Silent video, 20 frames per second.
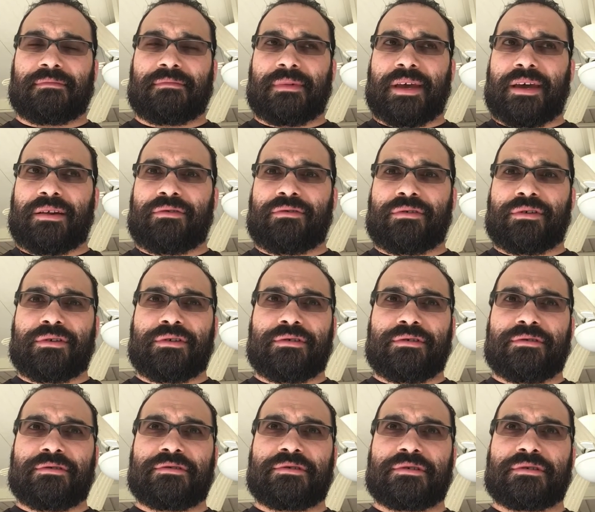Baton
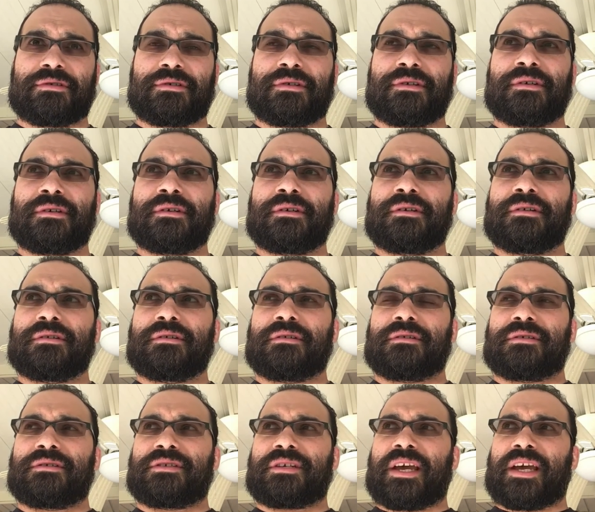Rouge,
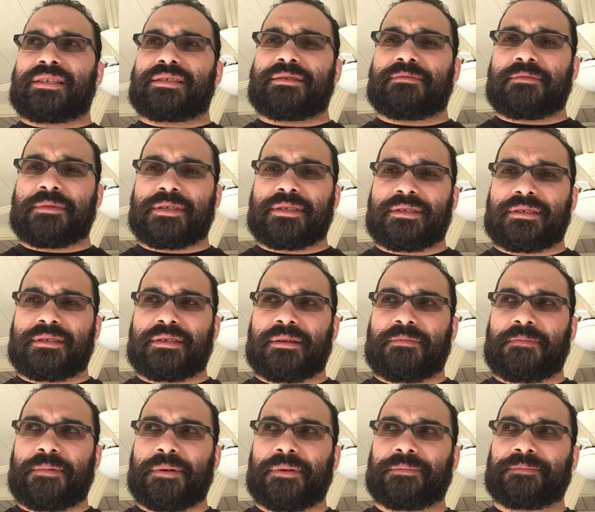Jackson,
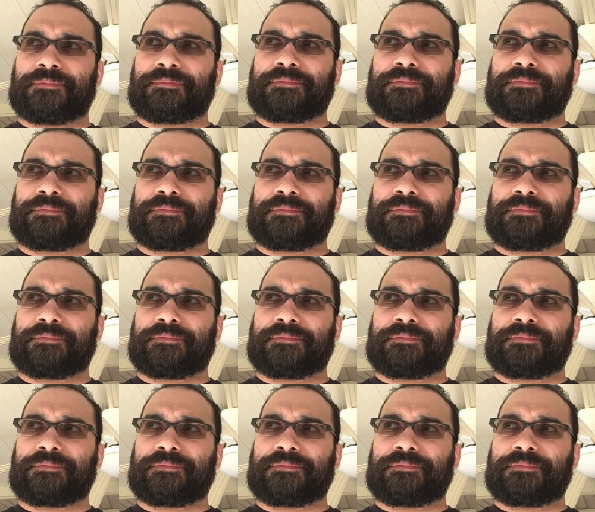Mississippi.